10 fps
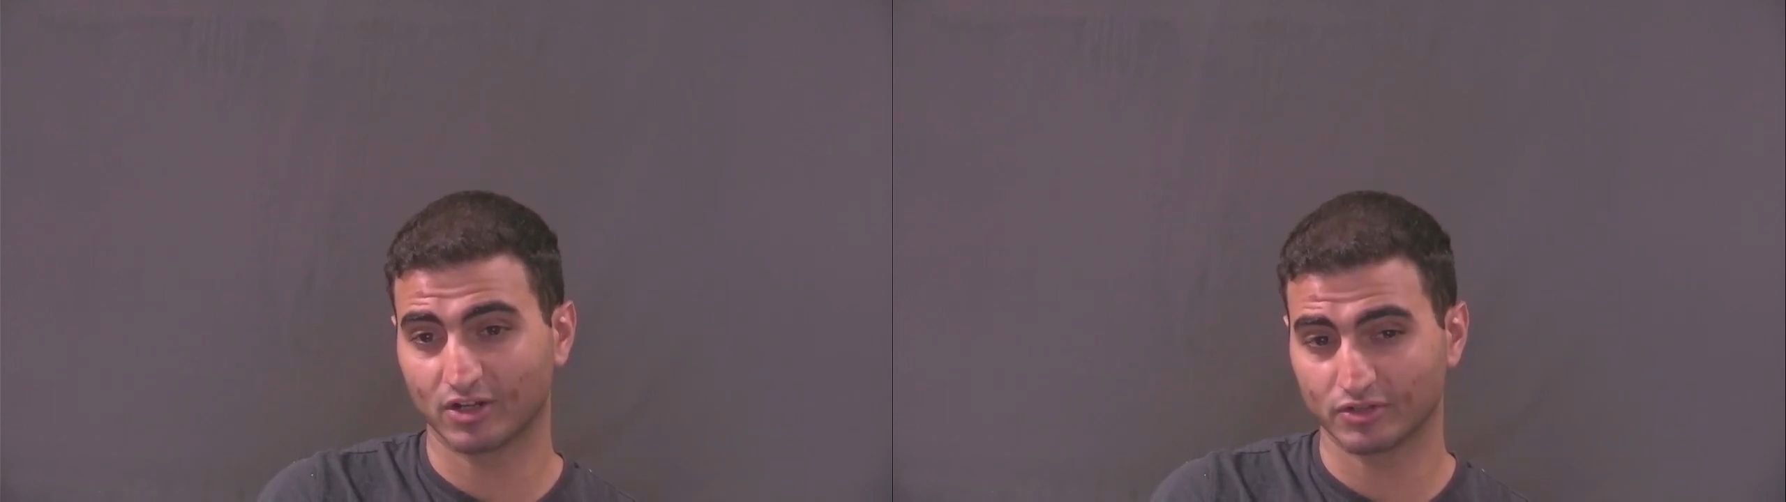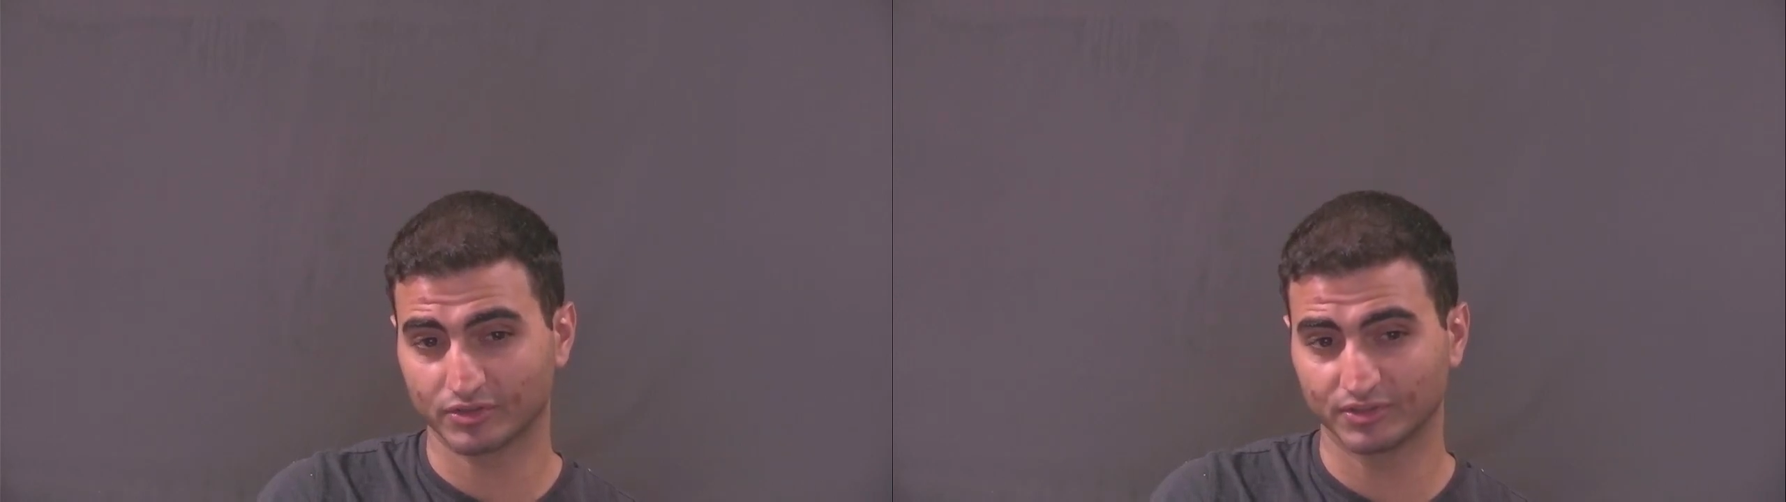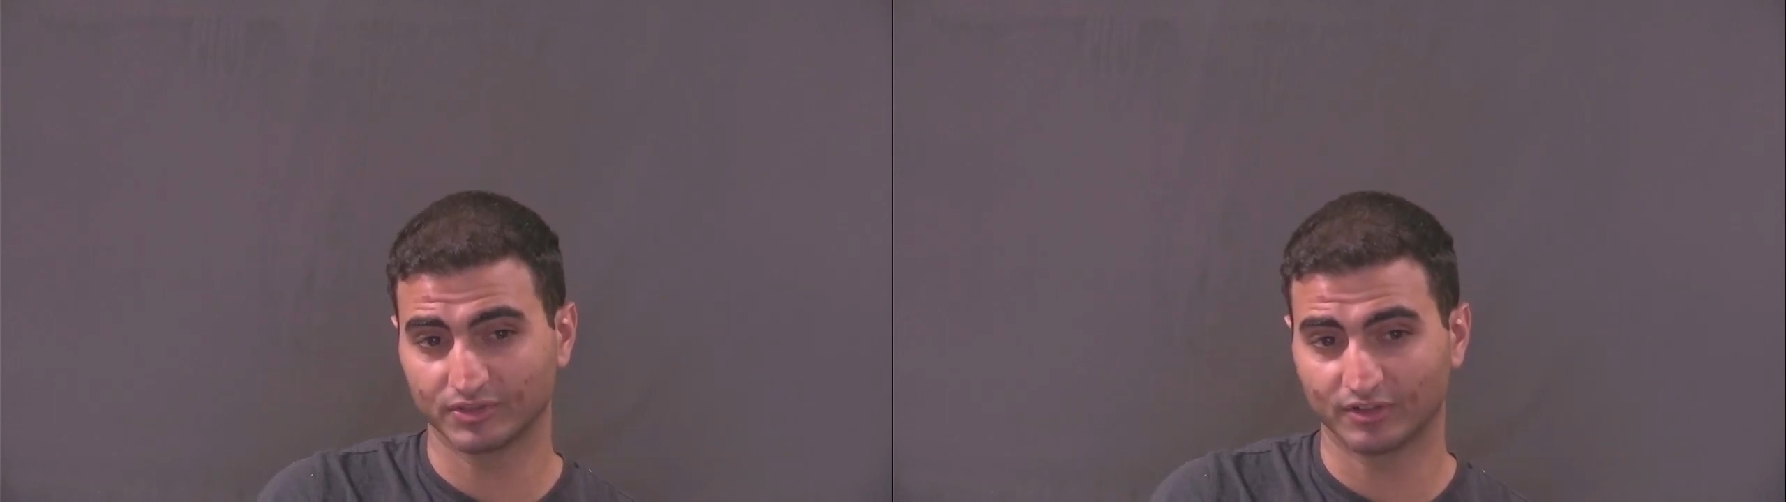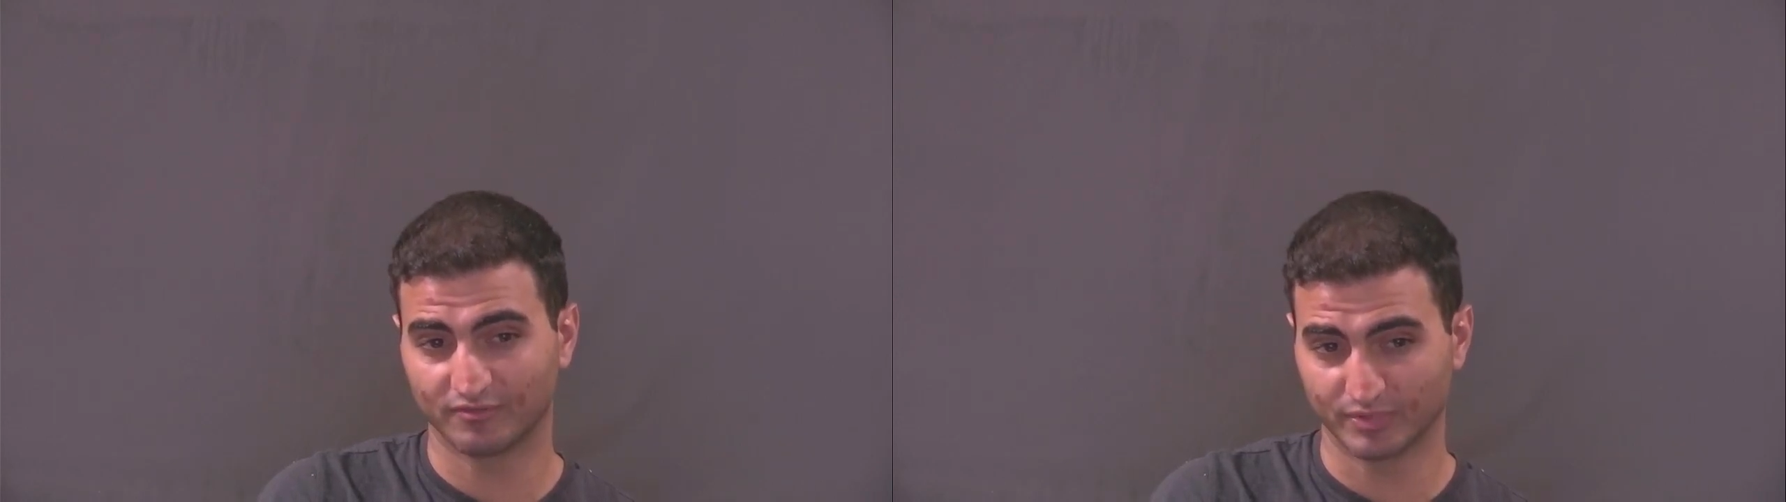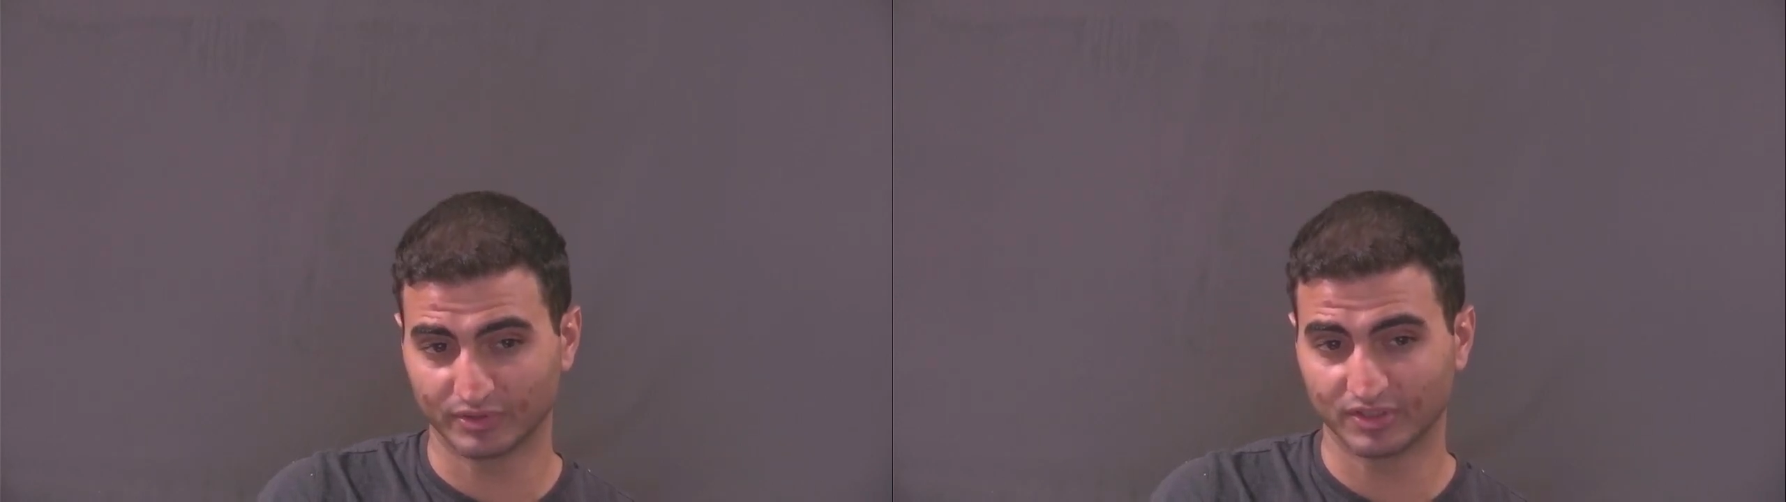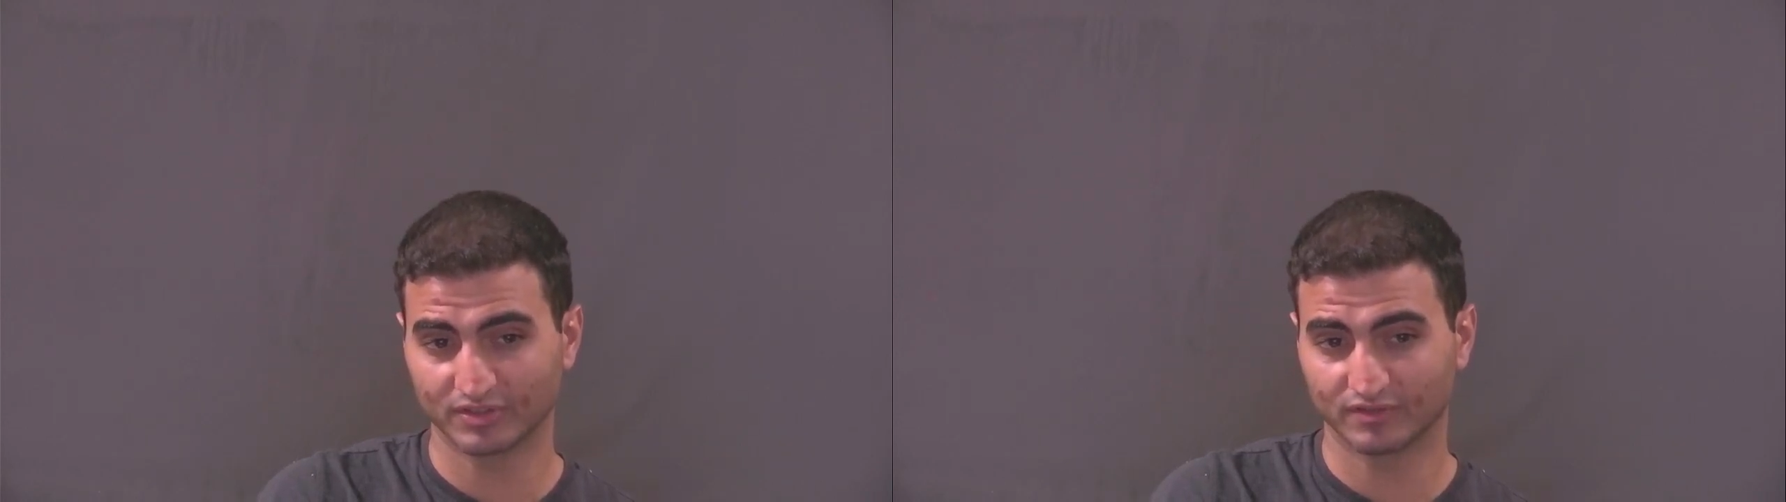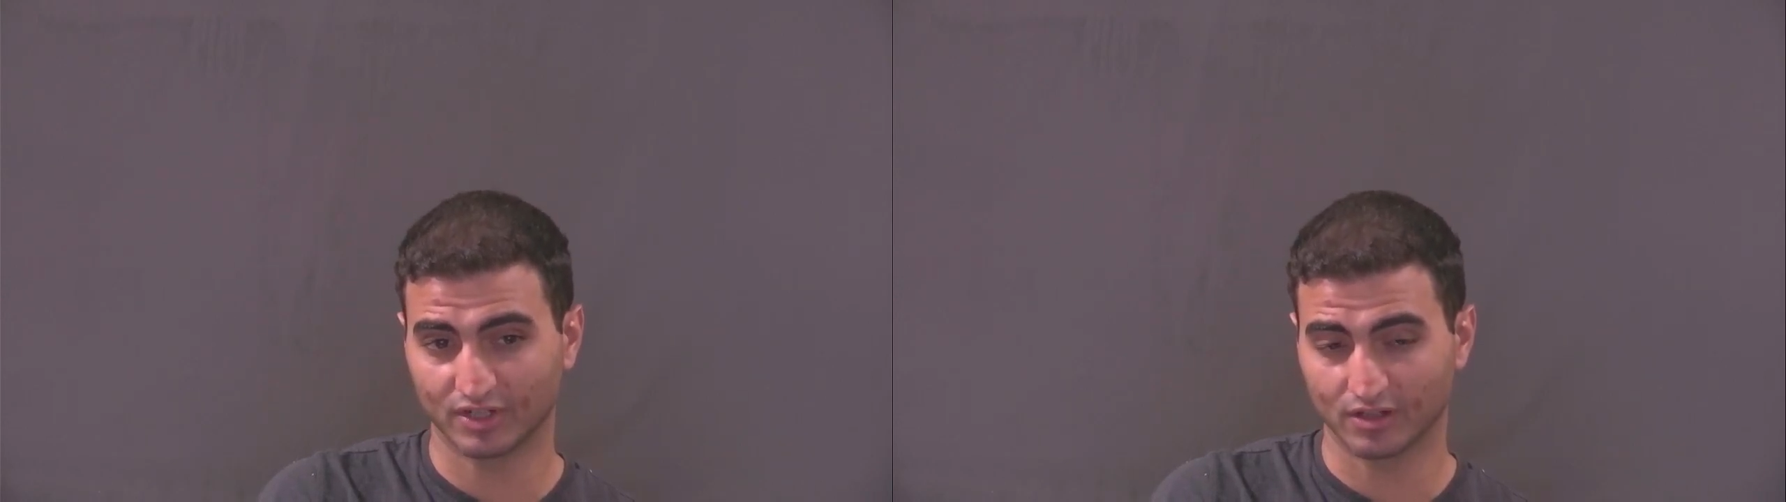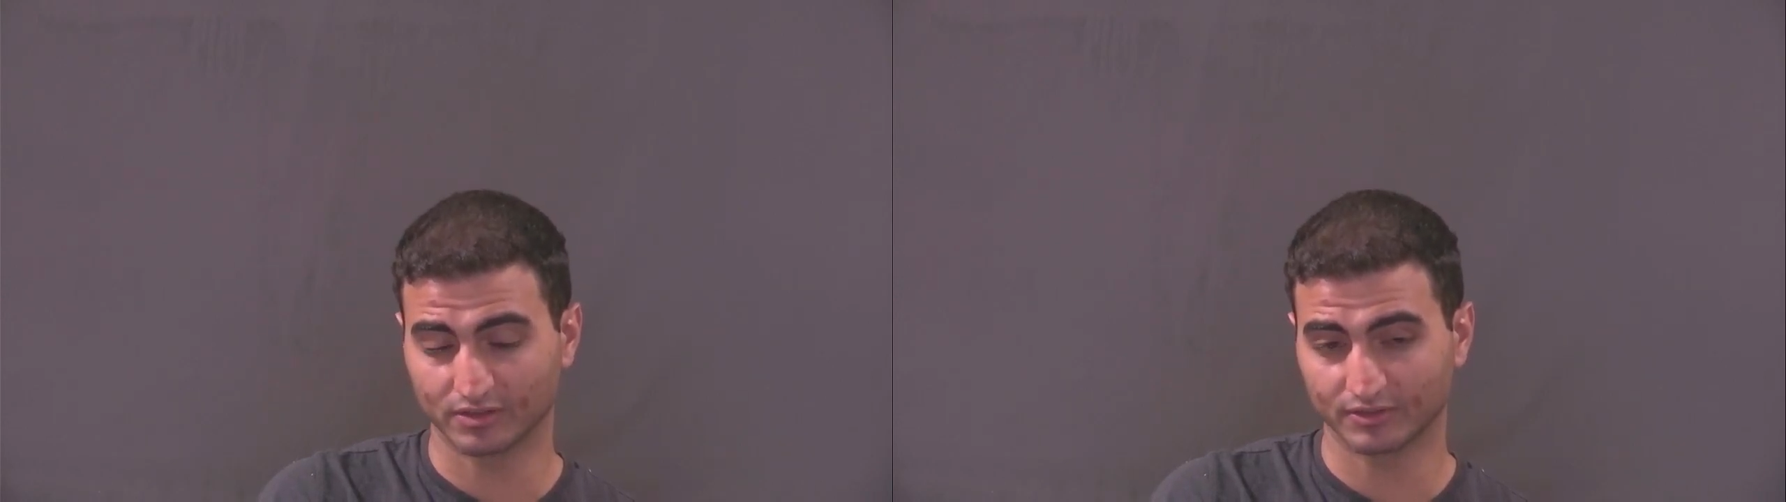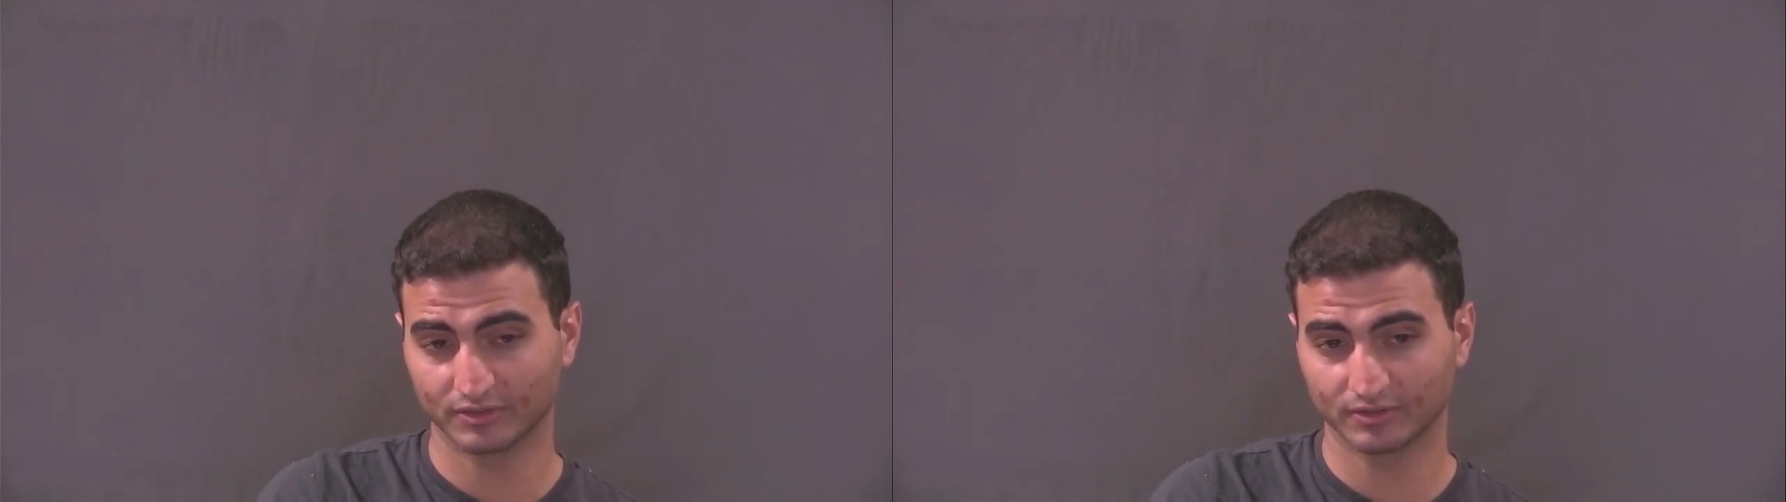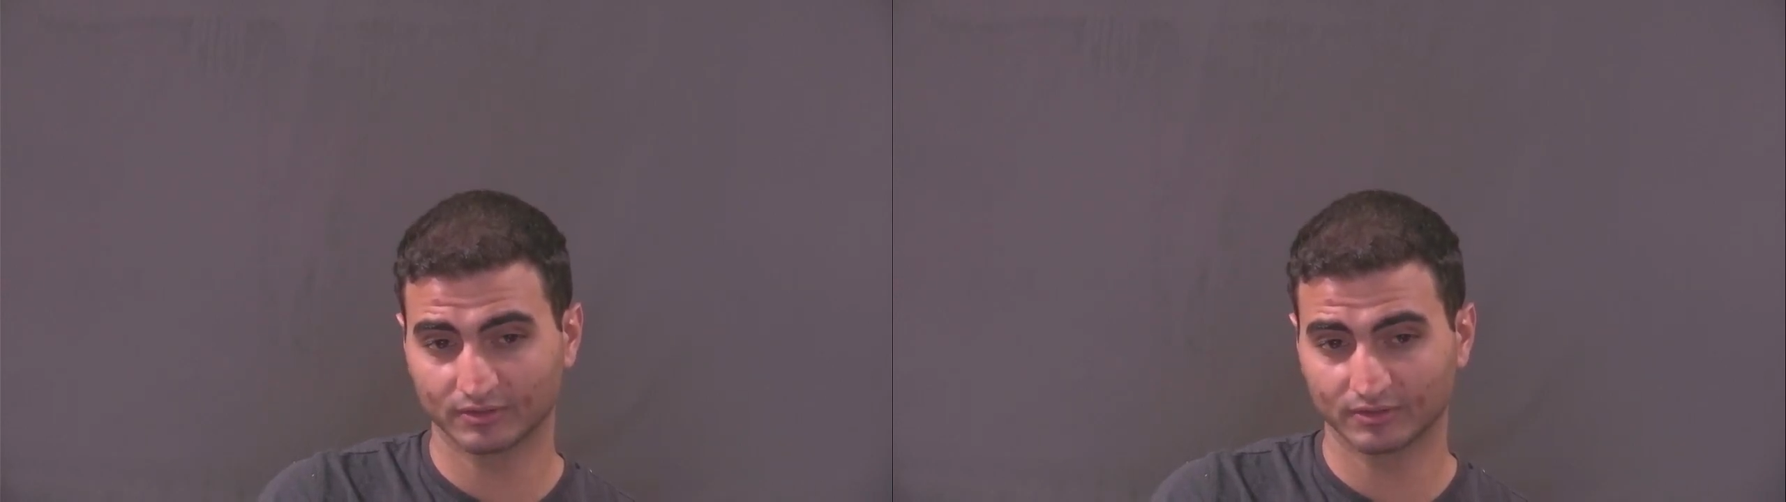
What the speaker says: hundreds of billions of dollars,